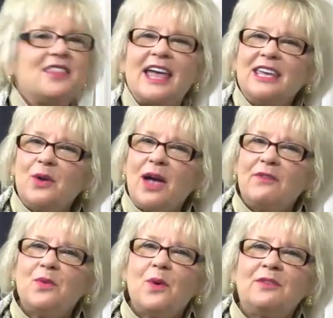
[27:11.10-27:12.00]
Thank you,
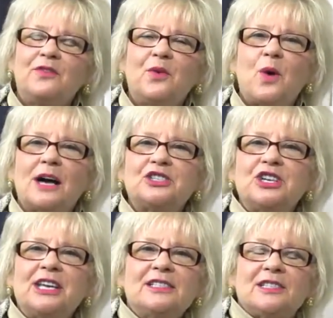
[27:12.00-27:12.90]
everyone, for
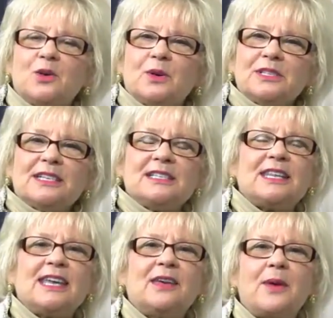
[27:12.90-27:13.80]
watching Sikorski's
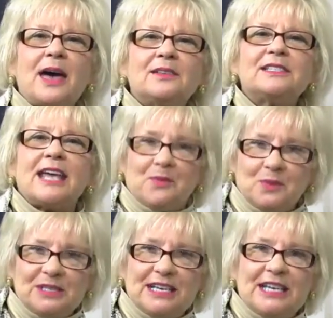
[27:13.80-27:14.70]
Think Abouts, and
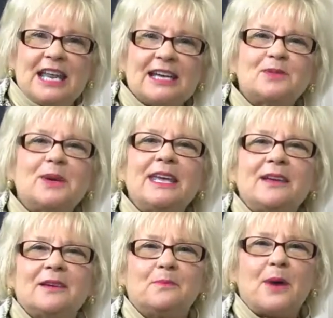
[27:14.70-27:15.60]
we'll see you next
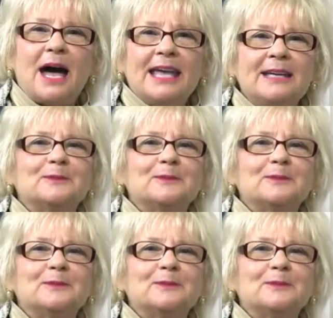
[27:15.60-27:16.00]
week. Bye.